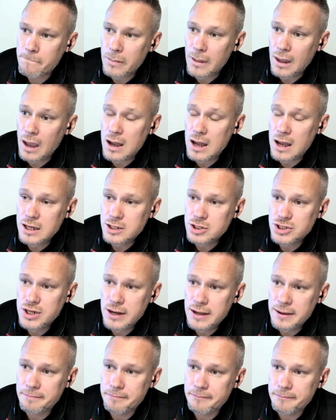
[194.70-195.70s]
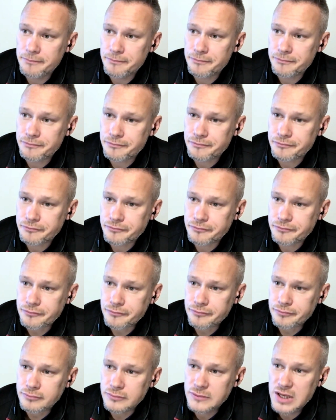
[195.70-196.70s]
I actually
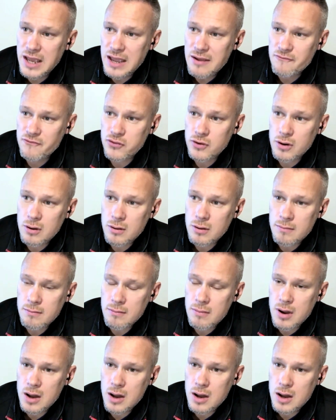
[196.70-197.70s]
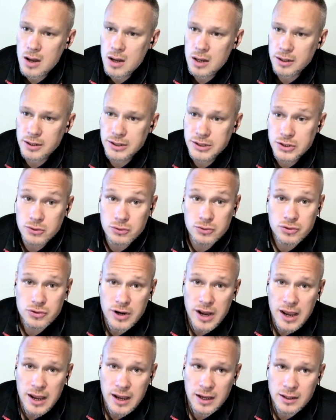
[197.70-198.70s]
came from
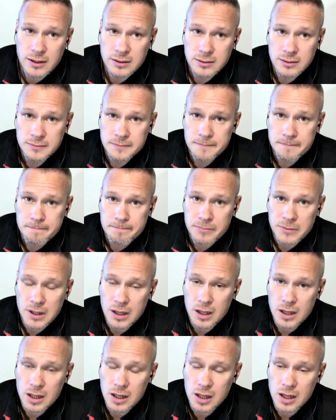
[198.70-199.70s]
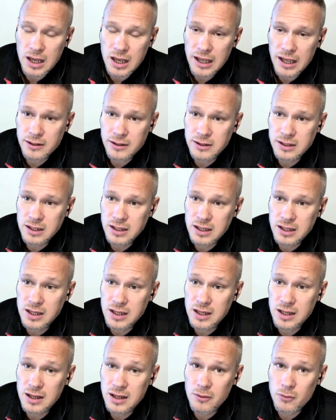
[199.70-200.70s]
Ukraine, and
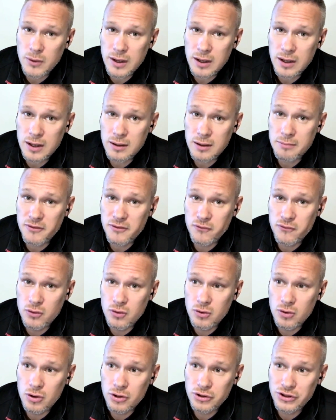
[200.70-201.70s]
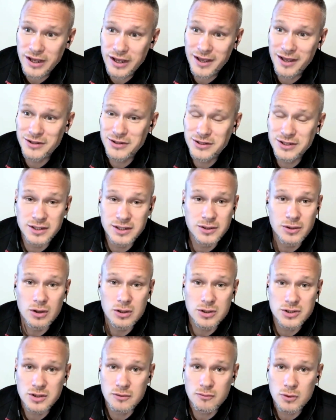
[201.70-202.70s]
way before that, it
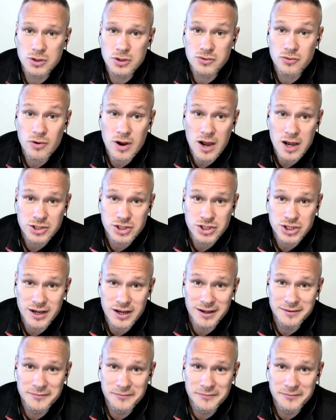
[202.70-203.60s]
also was Russia.